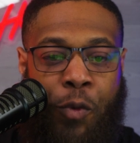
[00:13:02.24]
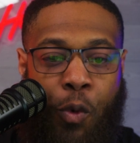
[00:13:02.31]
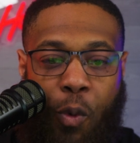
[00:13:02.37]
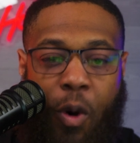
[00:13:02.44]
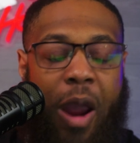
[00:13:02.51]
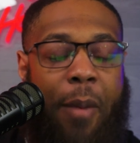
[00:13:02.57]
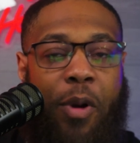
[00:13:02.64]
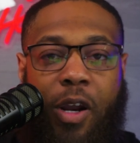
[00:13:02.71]

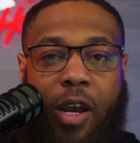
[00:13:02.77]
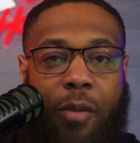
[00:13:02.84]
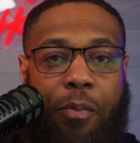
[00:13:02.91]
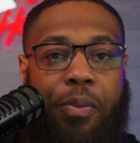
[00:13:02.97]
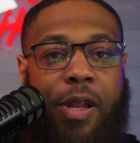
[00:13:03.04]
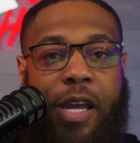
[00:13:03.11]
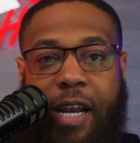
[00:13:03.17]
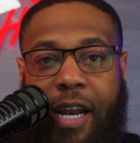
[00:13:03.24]
were able to
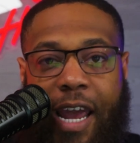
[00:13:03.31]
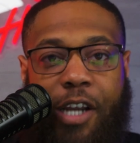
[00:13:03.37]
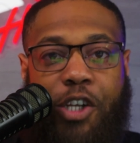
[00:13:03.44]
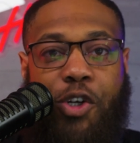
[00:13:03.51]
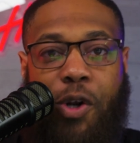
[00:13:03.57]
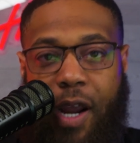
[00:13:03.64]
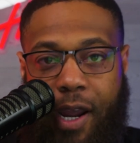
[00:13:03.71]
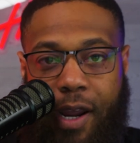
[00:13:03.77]
complete a
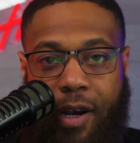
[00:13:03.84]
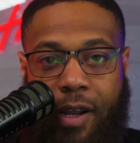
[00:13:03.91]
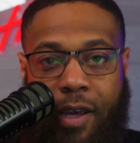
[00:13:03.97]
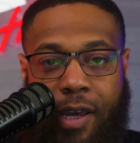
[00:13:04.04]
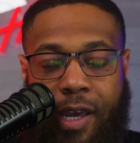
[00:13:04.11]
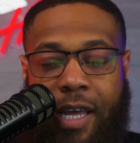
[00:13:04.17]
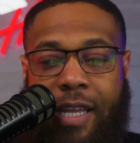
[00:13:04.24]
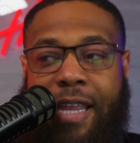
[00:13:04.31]
trade
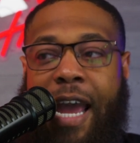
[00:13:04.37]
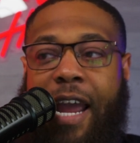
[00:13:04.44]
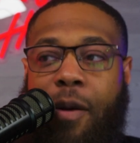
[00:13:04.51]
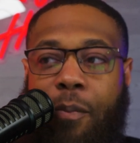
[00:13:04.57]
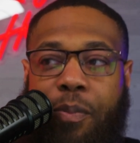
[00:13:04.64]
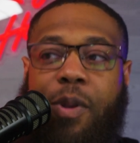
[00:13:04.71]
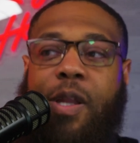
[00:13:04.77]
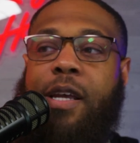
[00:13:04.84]
that
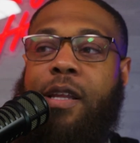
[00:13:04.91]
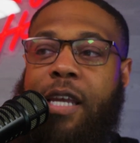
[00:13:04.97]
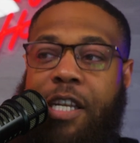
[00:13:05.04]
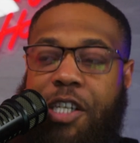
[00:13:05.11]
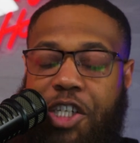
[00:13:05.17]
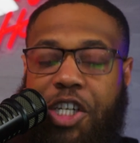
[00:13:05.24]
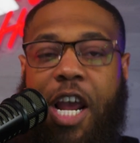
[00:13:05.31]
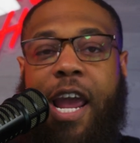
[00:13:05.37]
completely
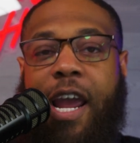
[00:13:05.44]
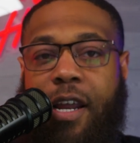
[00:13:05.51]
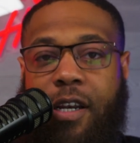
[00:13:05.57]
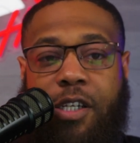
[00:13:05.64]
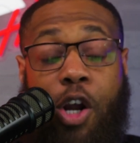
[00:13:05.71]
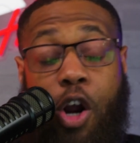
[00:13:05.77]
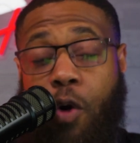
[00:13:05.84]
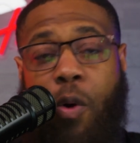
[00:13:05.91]

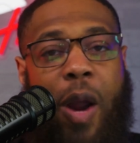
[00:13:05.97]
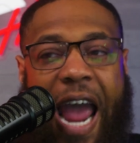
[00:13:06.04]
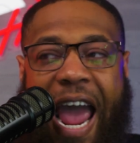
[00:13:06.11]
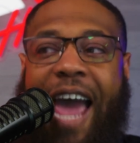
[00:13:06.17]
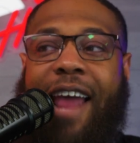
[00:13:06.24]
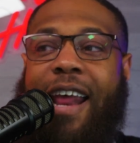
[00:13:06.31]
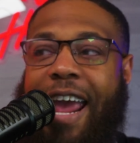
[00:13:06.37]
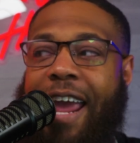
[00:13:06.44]
changed or
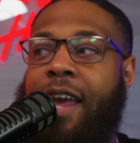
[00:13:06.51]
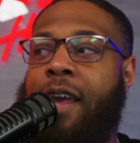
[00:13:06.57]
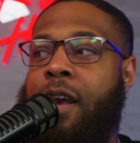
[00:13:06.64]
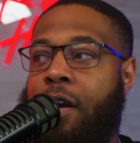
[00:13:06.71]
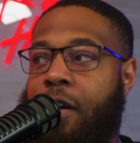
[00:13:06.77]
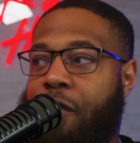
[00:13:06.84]
add a